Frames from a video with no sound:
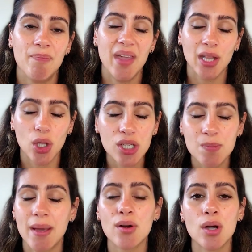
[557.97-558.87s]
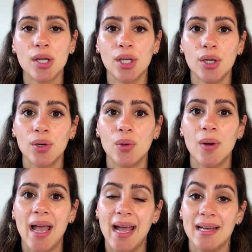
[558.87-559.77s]
It looks better on you,
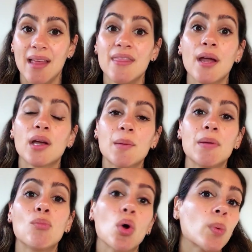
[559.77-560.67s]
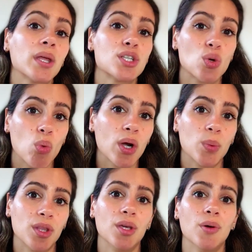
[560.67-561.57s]
and they're going to be more willing to work
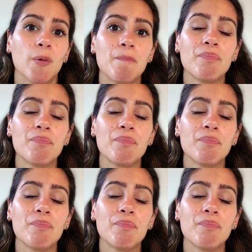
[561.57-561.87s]
with you.